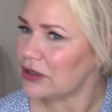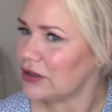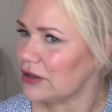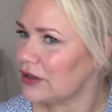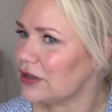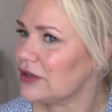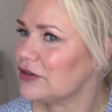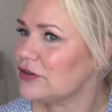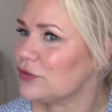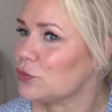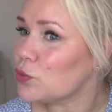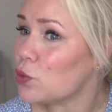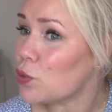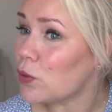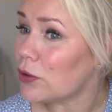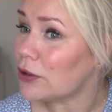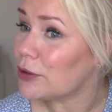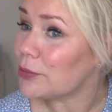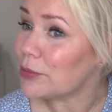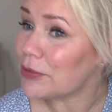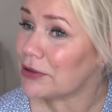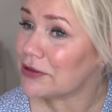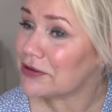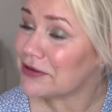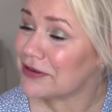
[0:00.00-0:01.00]
It's
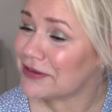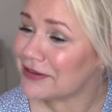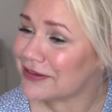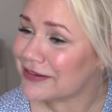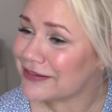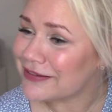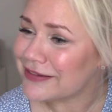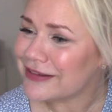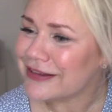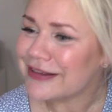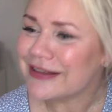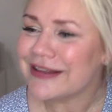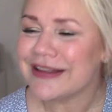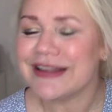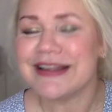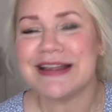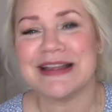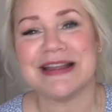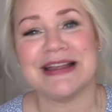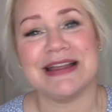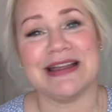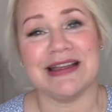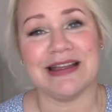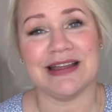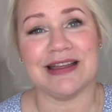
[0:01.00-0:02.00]
warm,
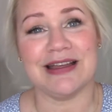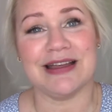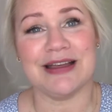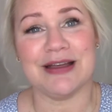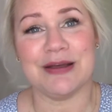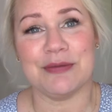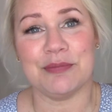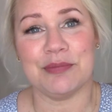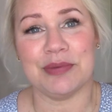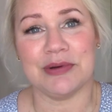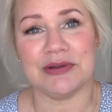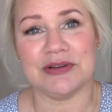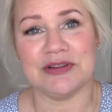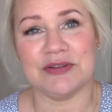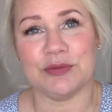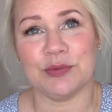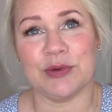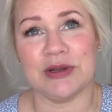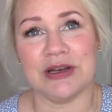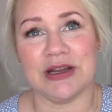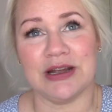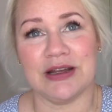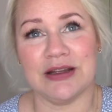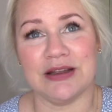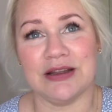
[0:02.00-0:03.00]
but
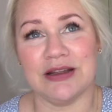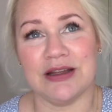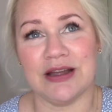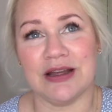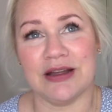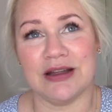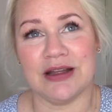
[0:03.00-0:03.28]
when I